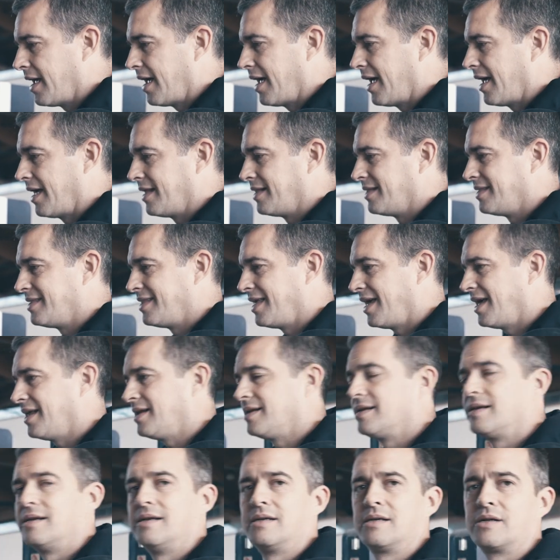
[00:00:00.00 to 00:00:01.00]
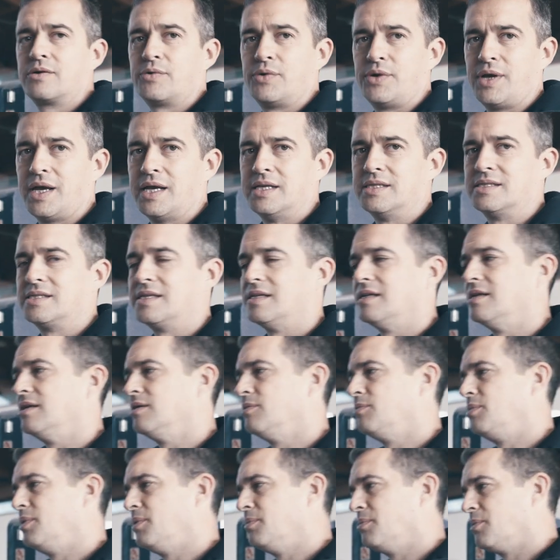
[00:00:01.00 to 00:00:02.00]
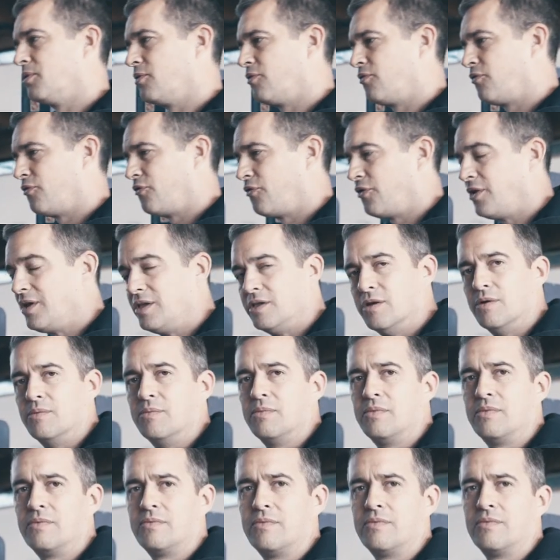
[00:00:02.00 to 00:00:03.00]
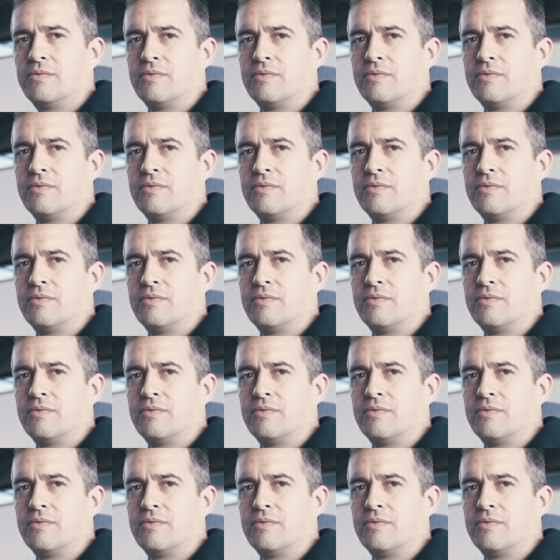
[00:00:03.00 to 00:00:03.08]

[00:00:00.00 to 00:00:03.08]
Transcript: and that creates a little bit more freedom